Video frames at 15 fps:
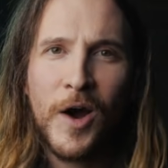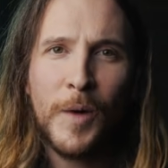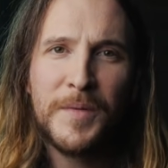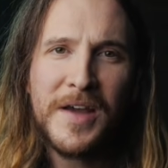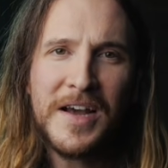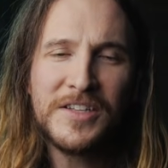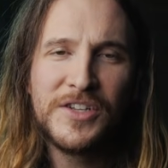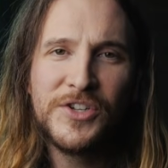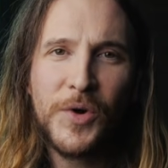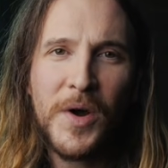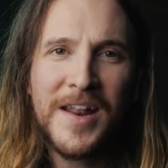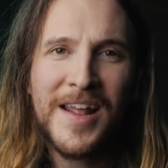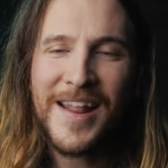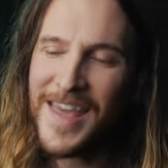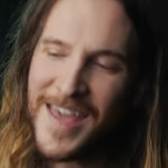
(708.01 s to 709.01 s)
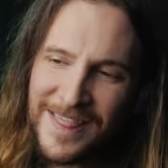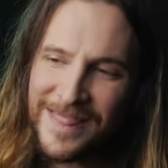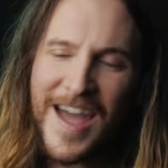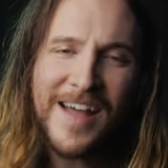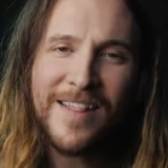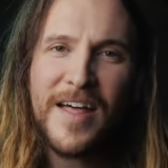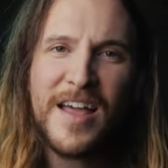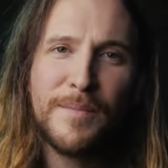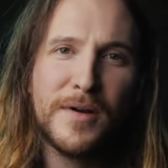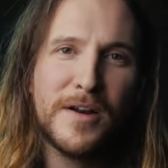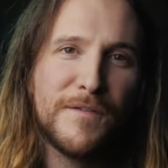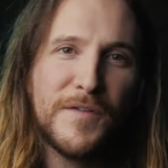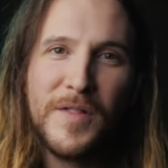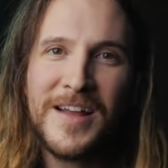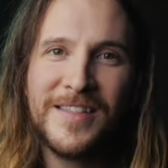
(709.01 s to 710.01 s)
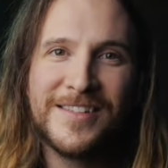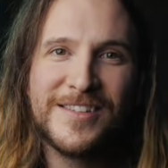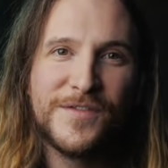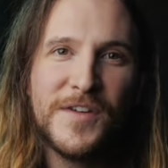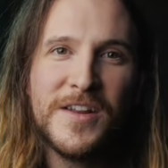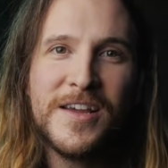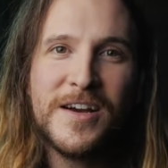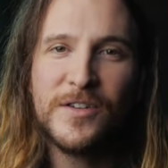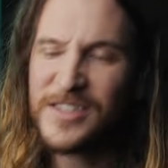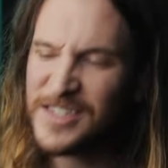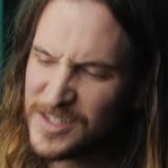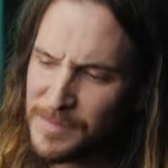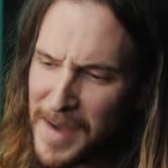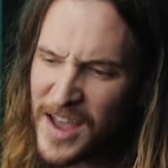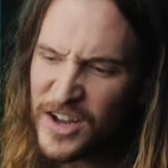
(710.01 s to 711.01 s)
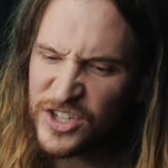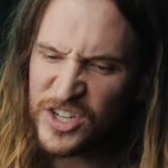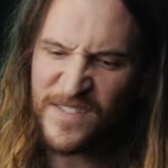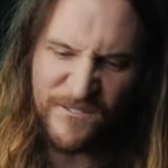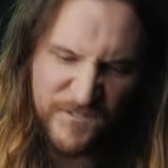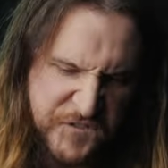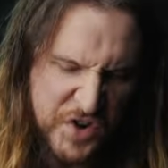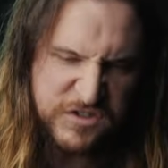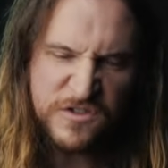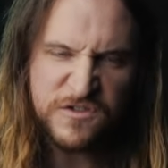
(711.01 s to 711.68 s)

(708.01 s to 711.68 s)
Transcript: Hope you guys enjoyed it. Hit that like button if you like this video, smash it,